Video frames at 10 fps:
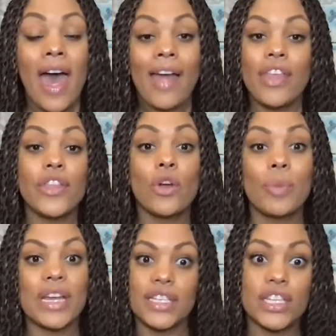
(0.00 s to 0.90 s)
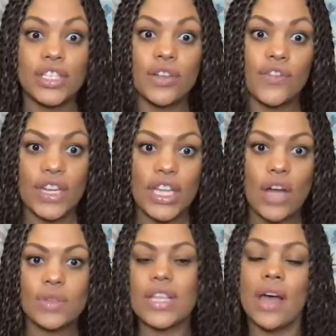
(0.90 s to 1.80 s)
And then there will be additional
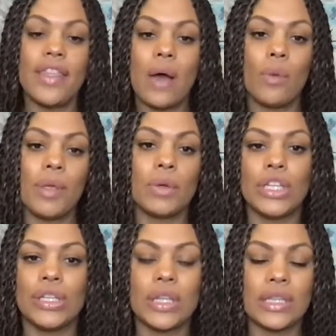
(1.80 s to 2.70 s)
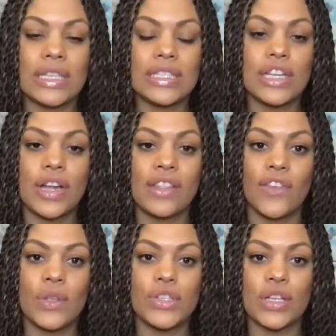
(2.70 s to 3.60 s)
videos that will be released here in the
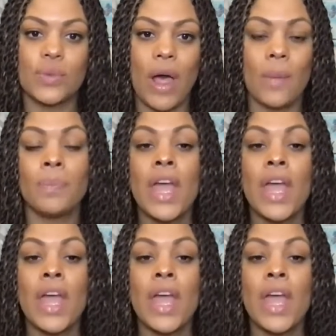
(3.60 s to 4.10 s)
future as well.